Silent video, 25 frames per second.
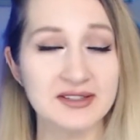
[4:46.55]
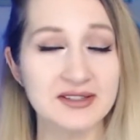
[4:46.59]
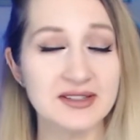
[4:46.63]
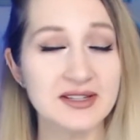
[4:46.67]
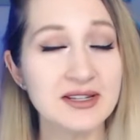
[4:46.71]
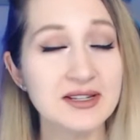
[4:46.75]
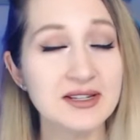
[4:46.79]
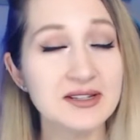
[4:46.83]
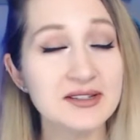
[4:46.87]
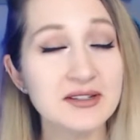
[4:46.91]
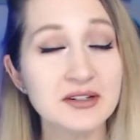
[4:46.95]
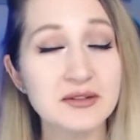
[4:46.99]
And
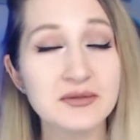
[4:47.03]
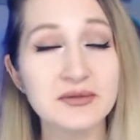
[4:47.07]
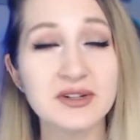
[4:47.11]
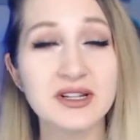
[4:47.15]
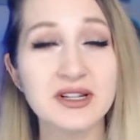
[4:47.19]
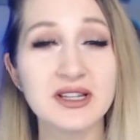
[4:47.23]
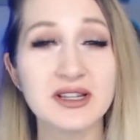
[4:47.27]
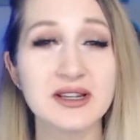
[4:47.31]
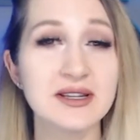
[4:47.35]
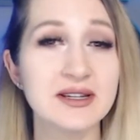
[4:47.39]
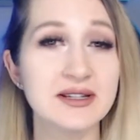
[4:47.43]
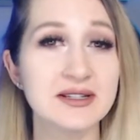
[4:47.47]
these are
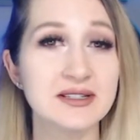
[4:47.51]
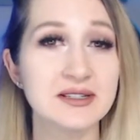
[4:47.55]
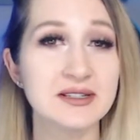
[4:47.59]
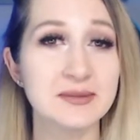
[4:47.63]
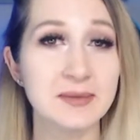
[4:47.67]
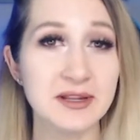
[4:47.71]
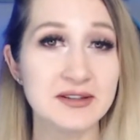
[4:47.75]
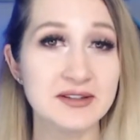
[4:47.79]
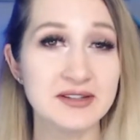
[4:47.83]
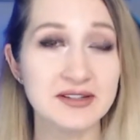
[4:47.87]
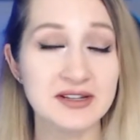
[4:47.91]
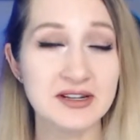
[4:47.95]
really
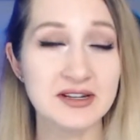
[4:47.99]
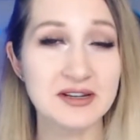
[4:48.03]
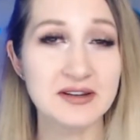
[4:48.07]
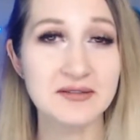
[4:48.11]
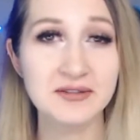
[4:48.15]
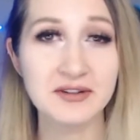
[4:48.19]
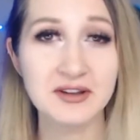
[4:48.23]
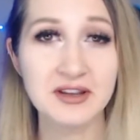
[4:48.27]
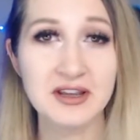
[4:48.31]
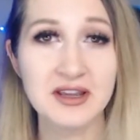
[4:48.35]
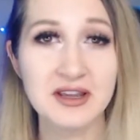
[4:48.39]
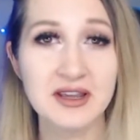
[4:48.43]

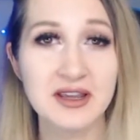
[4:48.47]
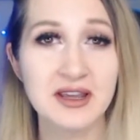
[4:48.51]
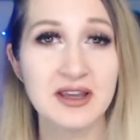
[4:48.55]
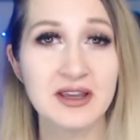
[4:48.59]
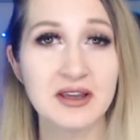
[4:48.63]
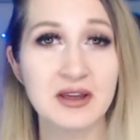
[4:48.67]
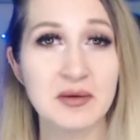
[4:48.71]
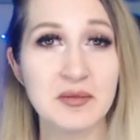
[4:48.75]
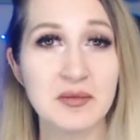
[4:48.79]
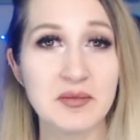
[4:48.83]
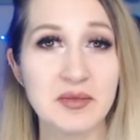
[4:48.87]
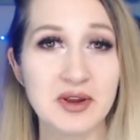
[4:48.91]
expensive
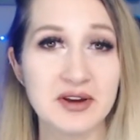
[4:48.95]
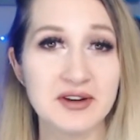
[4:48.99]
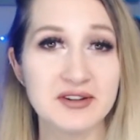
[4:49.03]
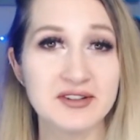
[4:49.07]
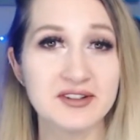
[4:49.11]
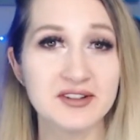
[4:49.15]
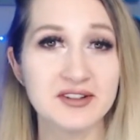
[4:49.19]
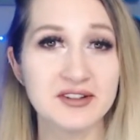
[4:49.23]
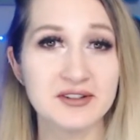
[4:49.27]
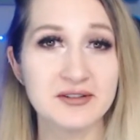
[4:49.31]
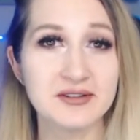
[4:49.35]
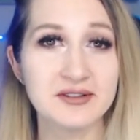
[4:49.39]
compared
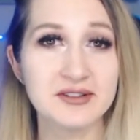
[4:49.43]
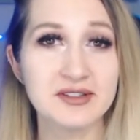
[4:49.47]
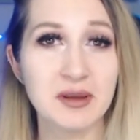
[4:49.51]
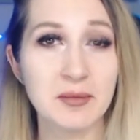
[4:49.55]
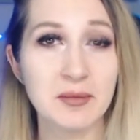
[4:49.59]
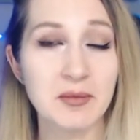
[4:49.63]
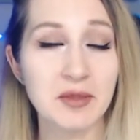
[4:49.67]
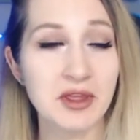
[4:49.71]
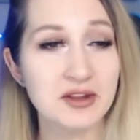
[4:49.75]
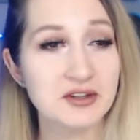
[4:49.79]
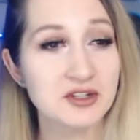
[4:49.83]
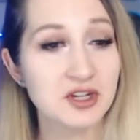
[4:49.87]
to
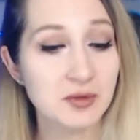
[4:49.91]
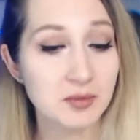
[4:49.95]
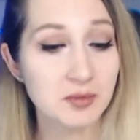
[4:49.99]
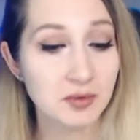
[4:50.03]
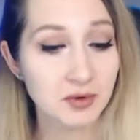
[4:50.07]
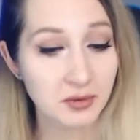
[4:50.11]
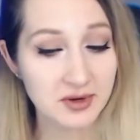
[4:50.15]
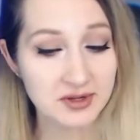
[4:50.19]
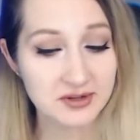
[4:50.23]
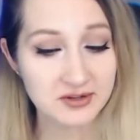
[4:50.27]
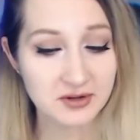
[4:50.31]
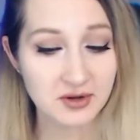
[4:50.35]
some of the
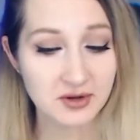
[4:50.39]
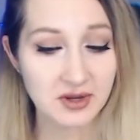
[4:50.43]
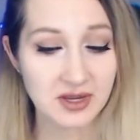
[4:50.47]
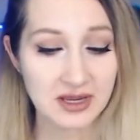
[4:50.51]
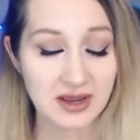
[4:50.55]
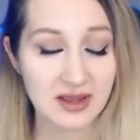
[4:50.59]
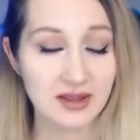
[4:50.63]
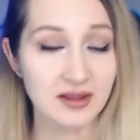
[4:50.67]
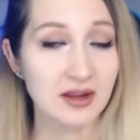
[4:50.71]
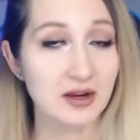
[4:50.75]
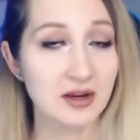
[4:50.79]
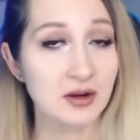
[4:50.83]
cheaper ones you can
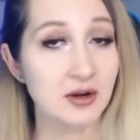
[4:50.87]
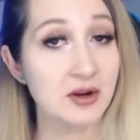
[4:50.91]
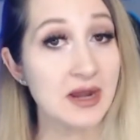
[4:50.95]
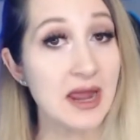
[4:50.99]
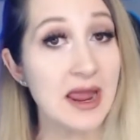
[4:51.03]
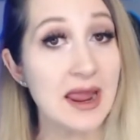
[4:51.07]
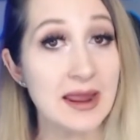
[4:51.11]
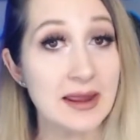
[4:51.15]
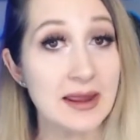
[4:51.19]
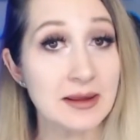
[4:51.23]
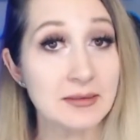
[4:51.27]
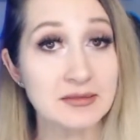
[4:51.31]
get on
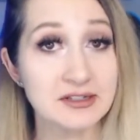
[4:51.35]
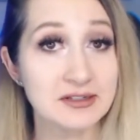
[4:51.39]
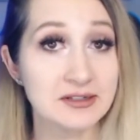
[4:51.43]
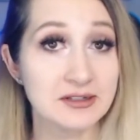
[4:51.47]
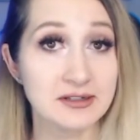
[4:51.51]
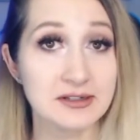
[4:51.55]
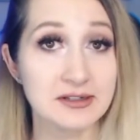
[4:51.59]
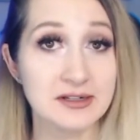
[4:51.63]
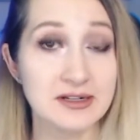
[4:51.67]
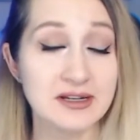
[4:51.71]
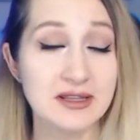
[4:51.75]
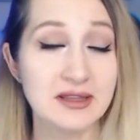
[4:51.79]

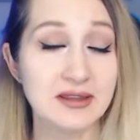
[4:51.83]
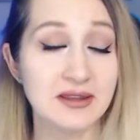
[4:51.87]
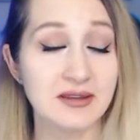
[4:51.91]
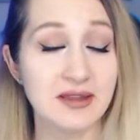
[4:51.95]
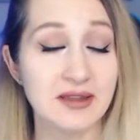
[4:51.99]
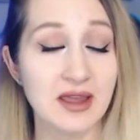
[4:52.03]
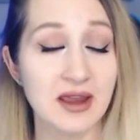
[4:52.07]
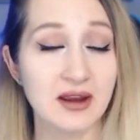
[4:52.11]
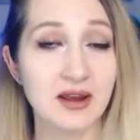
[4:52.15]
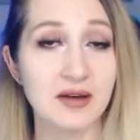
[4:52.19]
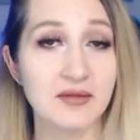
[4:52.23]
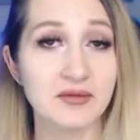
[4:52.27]
Amazon
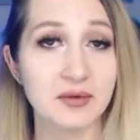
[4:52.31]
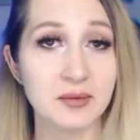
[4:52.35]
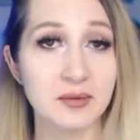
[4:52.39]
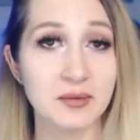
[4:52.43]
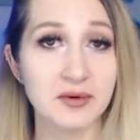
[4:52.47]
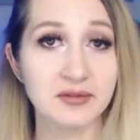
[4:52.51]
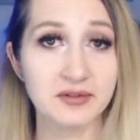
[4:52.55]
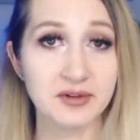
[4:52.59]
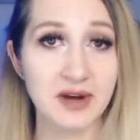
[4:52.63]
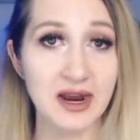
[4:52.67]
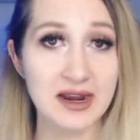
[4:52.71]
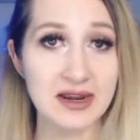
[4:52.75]
that come from
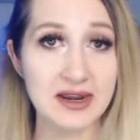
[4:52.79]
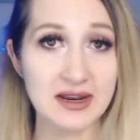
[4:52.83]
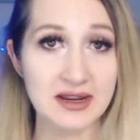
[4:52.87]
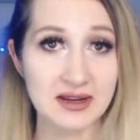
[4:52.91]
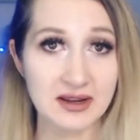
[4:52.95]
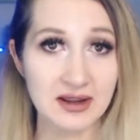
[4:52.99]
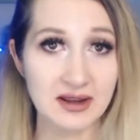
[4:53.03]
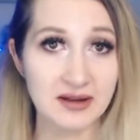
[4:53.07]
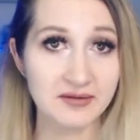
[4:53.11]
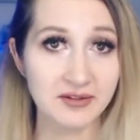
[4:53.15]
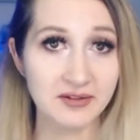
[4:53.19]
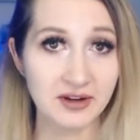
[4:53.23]
a
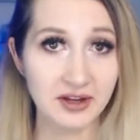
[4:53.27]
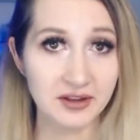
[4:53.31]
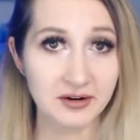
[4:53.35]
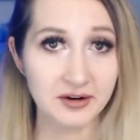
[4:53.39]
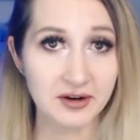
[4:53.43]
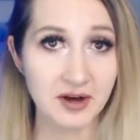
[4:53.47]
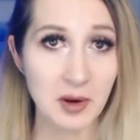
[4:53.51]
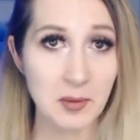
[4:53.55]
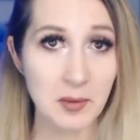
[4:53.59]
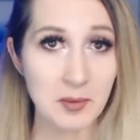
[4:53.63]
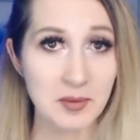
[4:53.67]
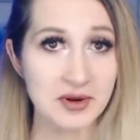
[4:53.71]
variety of other
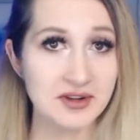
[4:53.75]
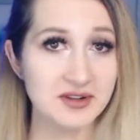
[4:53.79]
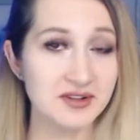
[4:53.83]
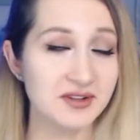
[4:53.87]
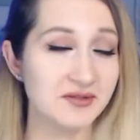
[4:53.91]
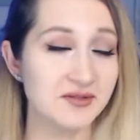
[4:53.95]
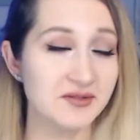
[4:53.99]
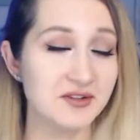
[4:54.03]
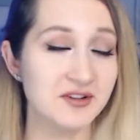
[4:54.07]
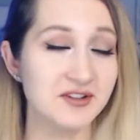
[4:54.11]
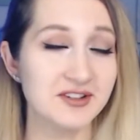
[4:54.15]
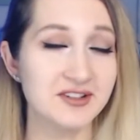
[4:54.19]
companies
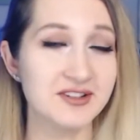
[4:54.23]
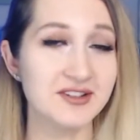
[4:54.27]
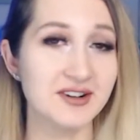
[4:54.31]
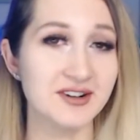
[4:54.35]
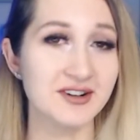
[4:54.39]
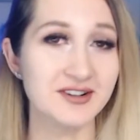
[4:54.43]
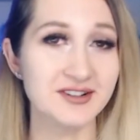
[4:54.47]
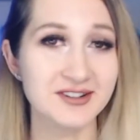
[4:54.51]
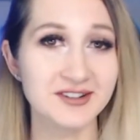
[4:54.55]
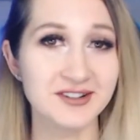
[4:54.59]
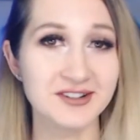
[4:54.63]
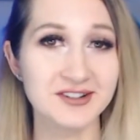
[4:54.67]
if you just
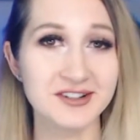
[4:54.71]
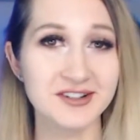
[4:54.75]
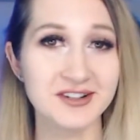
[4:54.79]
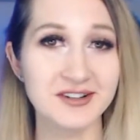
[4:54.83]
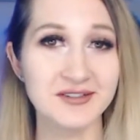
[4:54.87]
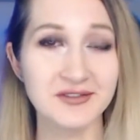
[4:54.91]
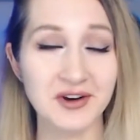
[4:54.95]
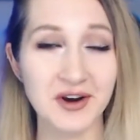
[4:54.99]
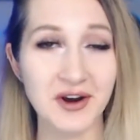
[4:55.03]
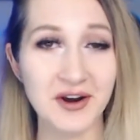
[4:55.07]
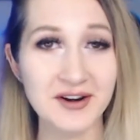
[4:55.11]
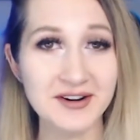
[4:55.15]
start searching
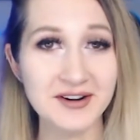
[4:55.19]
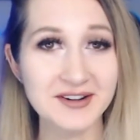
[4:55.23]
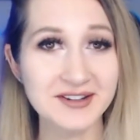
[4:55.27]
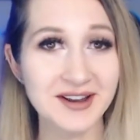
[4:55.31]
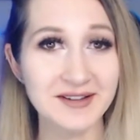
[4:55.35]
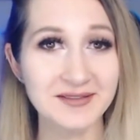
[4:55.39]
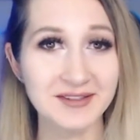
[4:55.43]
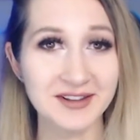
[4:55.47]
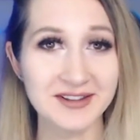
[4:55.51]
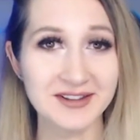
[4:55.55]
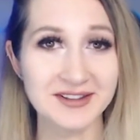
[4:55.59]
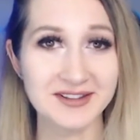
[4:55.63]
for art
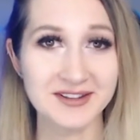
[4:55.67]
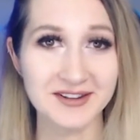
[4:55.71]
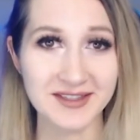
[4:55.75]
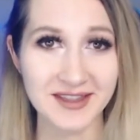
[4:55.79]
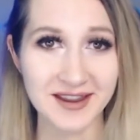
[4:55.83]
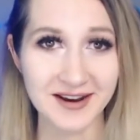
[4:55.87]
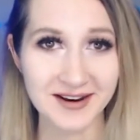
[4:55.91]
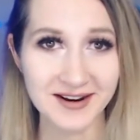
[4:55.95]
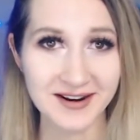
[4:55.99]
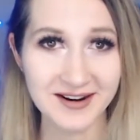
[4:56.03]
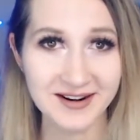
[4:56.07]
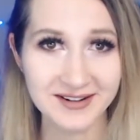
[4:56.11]
tablets on
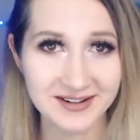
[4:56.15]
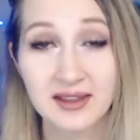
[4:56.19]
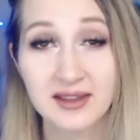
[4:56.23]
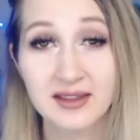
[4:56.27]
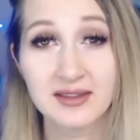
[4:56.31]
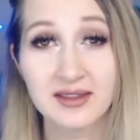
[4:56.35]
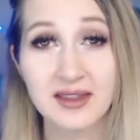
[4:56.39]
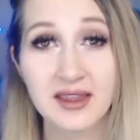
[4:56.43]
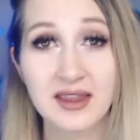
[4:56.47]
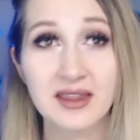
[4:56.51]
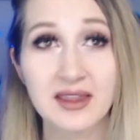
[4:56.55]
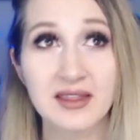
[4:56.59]
there.
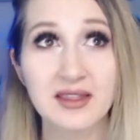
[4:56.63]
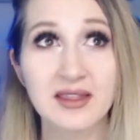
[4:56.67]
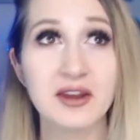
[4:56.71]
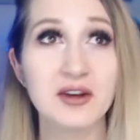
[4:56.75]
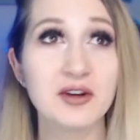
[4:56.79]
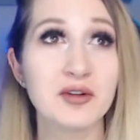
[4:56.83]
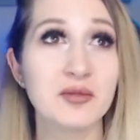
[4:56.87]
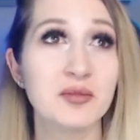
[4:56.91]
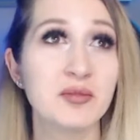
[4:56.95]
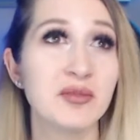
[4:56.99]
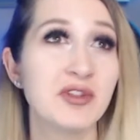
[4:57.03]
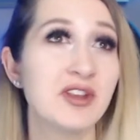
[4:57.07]
They can
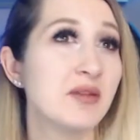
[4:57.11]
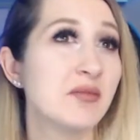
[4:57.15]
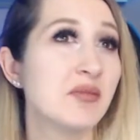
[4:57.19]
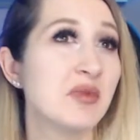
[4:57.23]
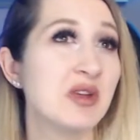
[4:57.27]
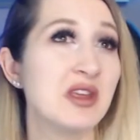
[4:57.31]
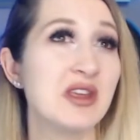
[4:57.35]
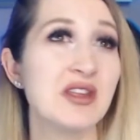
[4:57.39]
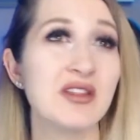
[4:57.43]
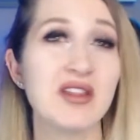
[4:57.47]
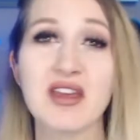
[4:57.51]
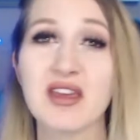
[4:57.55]
literally
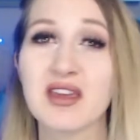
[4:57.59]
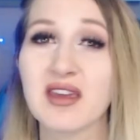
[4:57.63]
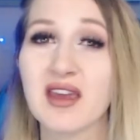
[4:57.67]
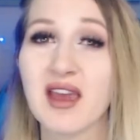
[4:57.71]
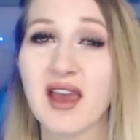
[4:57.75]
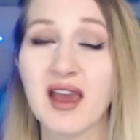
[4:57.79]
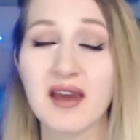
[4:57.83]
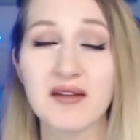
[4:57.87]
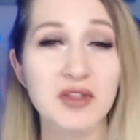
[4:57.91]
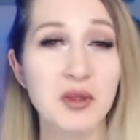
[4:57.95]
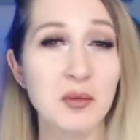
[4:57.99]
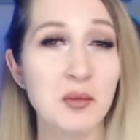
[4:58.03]
be like
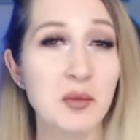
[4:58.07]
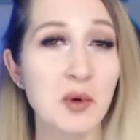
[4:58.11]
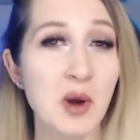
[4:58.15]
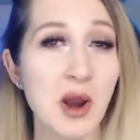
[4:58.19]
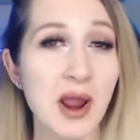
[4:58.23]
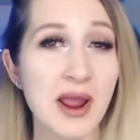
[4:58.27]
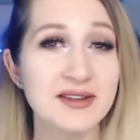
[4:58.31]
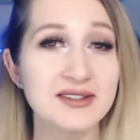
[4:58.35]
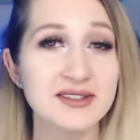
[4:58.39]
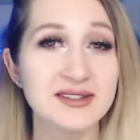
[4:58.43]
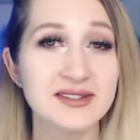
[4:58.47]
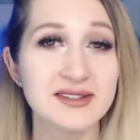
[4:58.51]
half the
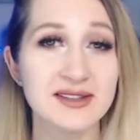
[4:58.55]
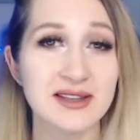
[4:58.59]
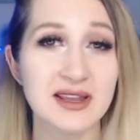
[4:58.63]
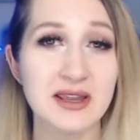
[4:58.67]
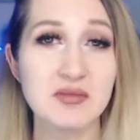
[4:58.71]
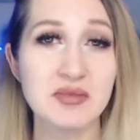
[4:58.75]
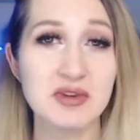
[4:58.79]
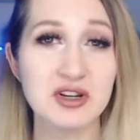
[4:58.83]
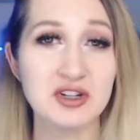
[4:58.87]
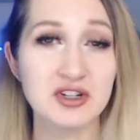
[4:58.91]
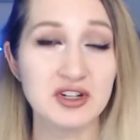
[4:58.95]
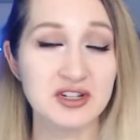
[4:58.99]
price
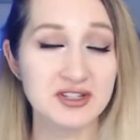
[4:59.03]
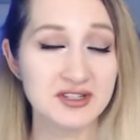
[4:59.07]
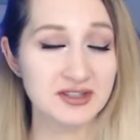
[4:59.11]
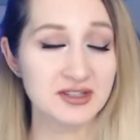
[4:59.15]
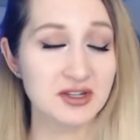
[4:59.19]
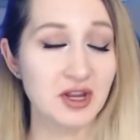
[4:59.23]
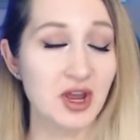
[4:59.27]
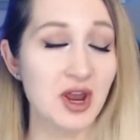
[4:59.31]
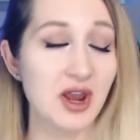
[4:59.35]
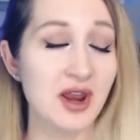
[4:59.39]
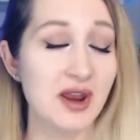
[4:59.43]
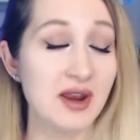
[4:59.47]
and be just as
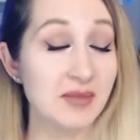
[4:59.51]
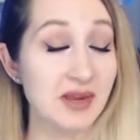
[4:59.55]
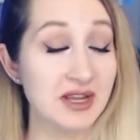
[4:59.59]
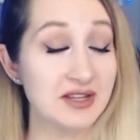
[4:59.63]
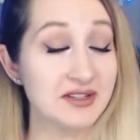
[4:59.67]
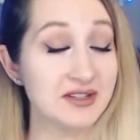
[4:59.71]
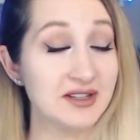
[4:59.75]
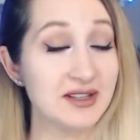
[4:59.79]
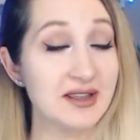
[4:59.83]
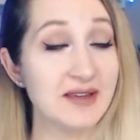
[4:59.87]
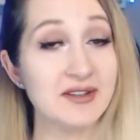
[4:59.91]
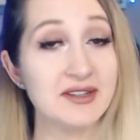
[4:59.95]
good and
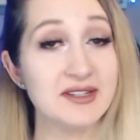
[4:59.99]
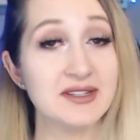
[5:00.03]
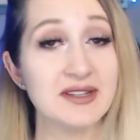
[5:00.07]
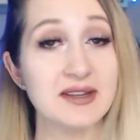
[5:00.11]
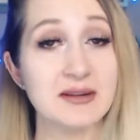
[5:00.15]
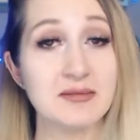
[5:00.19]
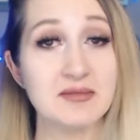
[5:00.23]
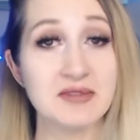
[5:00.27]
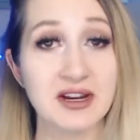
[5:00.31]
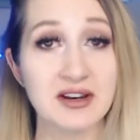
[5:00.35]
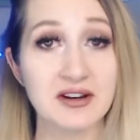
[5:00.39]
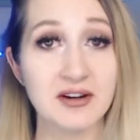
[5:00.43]
basically have the
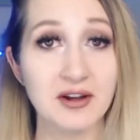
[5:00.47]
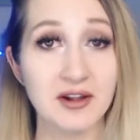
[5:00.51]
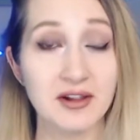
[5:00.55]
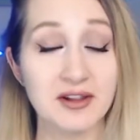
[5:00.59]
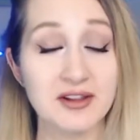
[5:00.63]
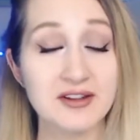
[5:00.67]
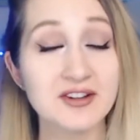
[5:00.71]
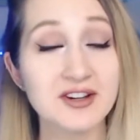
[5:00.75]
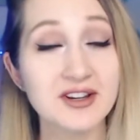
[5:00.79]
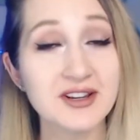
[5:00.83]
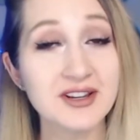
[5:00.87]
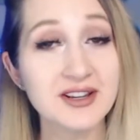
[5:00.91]
same
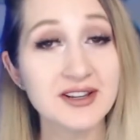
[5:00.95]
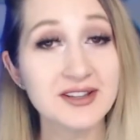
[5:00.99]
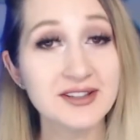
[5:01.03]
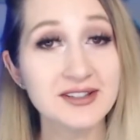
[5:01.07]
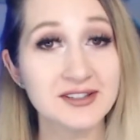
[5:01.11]
technology.